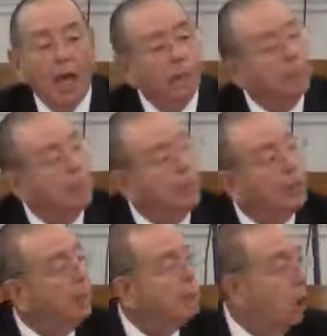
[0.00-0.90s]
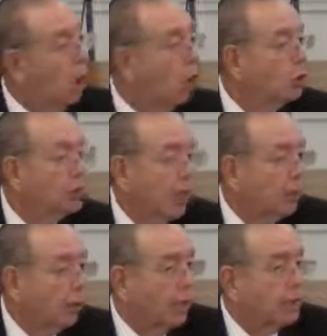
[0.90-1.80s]
And people have posed
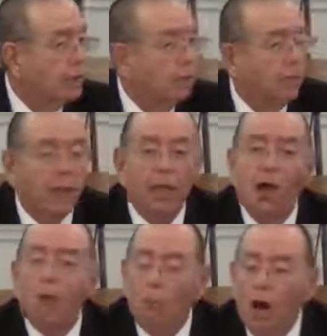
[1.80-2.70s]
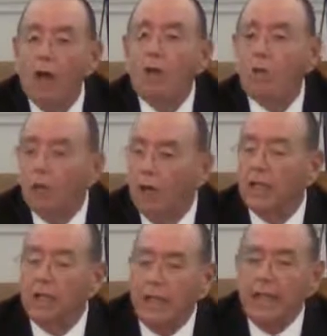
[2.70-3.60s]
that question to me What
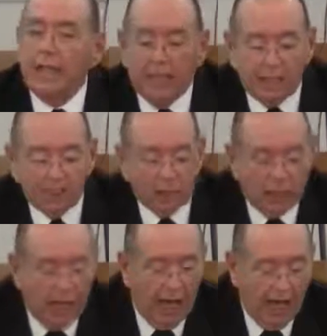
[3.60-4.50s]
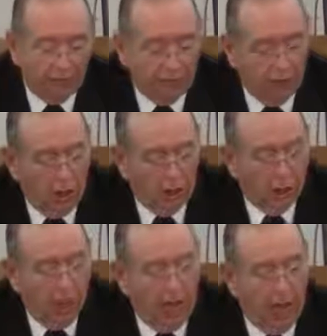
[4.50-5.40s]
really is life
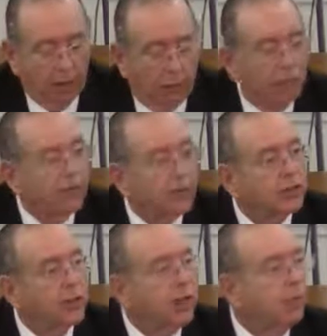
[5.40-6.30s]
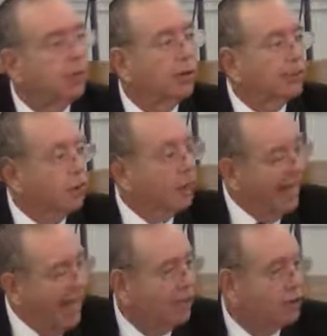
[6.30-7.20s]
all about? Well, there's a number of good
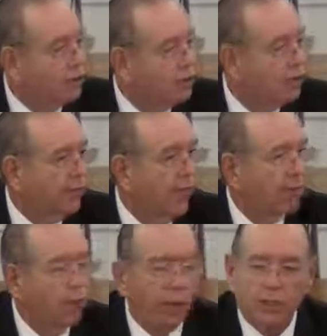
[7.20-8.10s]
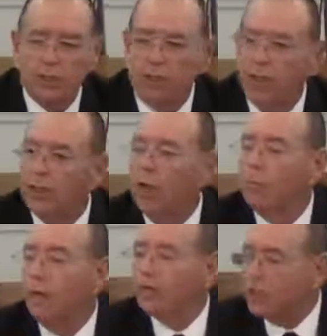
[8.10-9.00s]
answers to that question, a
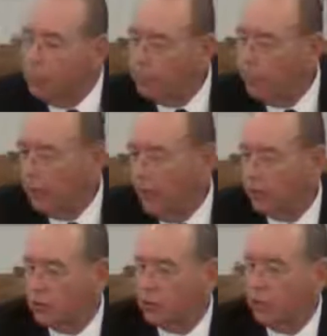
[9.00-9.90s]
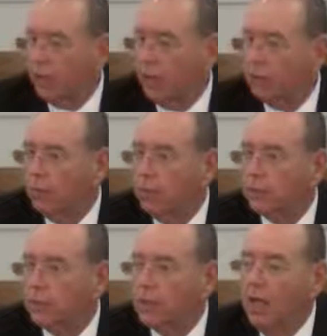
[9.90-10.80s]
number of simple answers to that
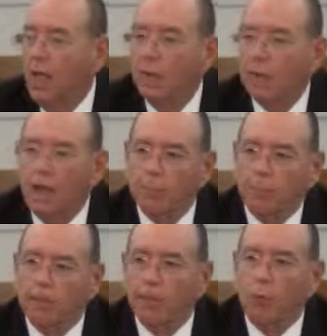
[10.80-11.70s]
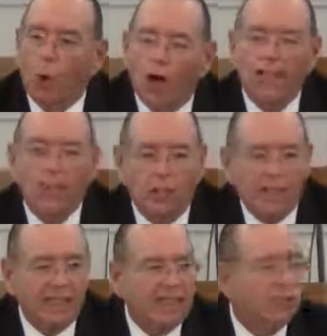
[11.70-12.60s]
question. But I believe one,
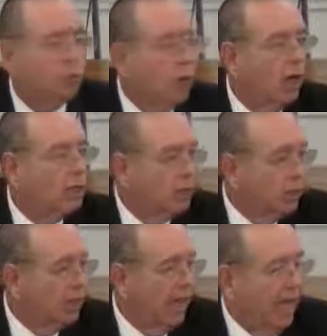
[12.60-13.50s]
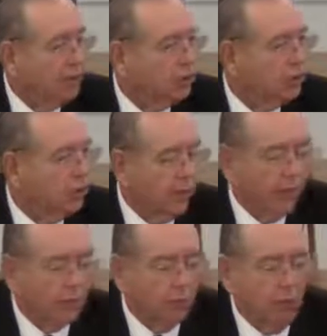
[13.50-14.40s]
at least one good answer to
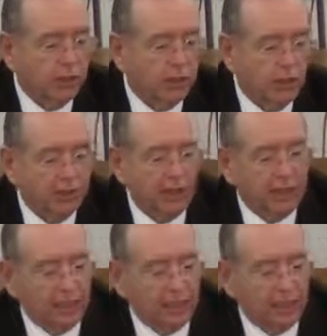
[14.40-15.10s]
that question is that